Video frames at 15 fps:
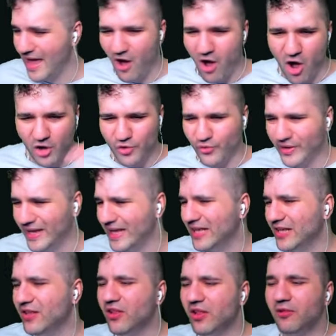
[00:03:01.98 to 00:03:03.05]
augury
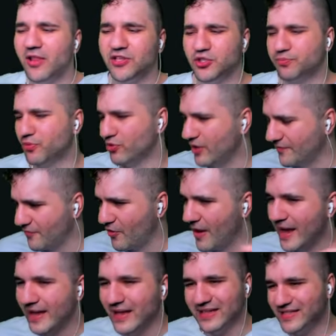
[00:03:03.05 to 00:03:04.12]
lets you
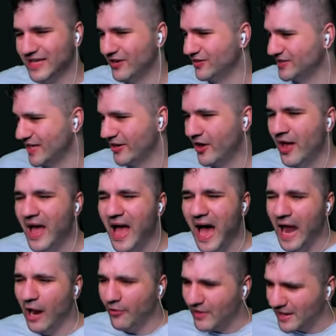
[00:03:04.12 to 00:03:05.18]
proliferate, etc., etc.
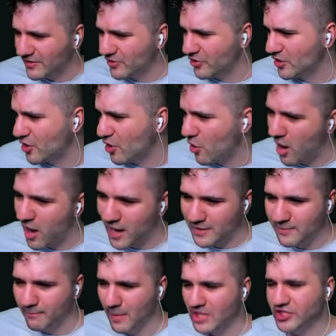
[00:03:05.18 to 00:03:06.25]
I don't think I need to go
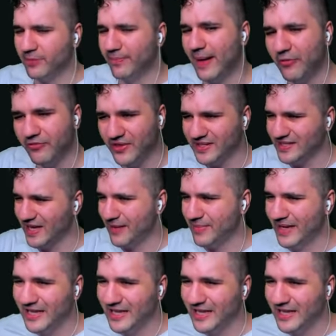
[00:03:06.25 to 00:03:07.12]
on much about this. I mean,